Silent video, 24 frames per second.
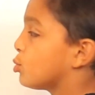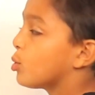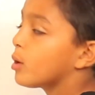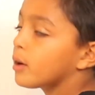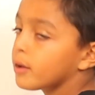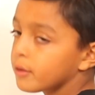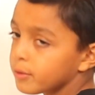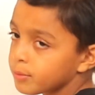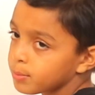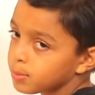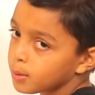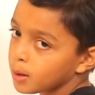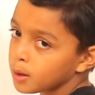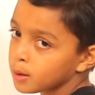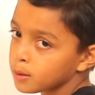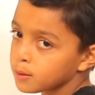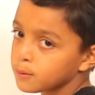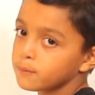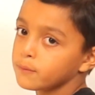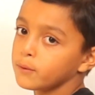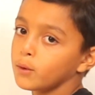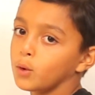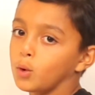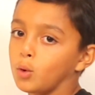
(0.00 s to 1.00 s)
12 plus
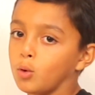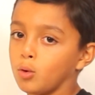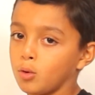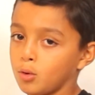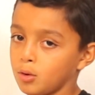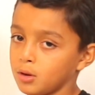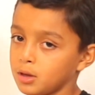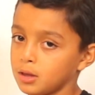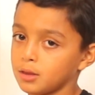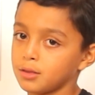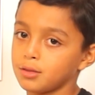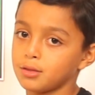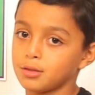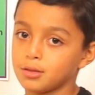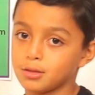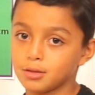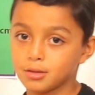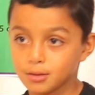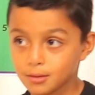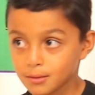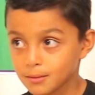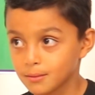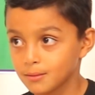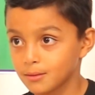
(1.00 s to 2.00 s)
4 is
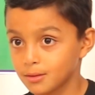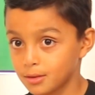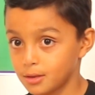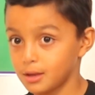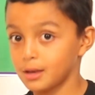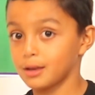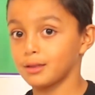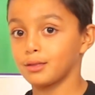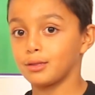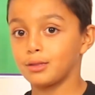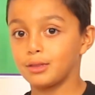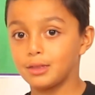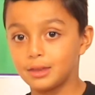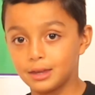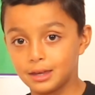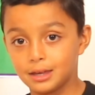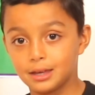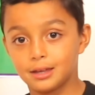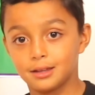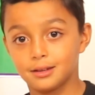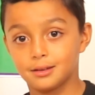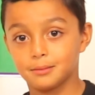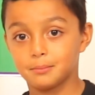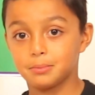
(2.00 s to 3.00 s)

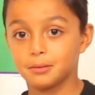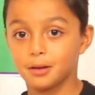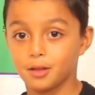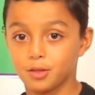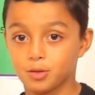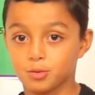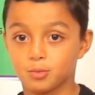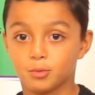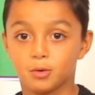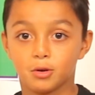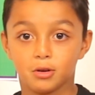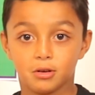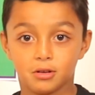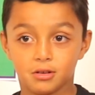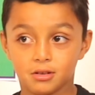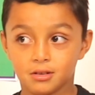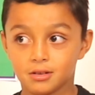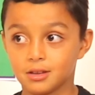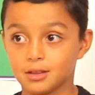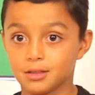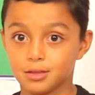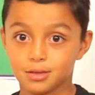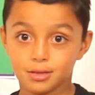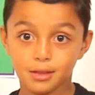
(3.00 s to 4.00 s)
16 plus 1
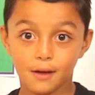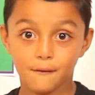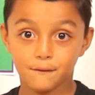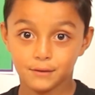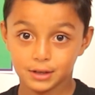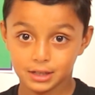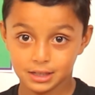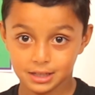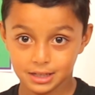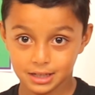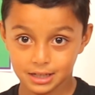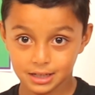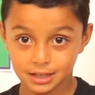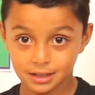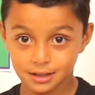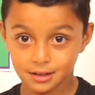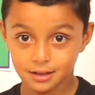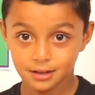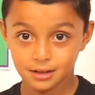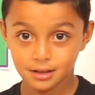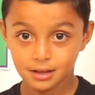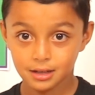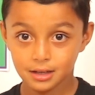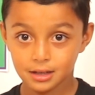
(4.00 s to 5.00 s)
is 17.
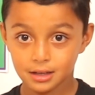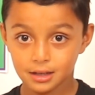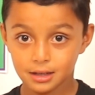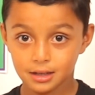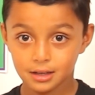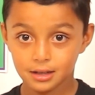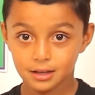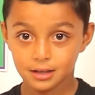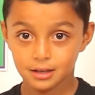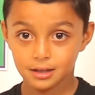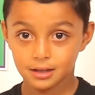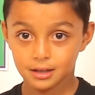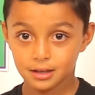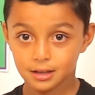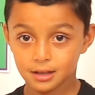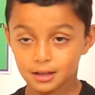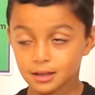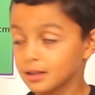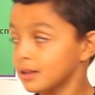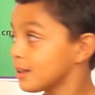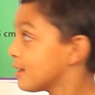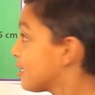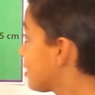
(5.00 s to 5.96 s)
Okay.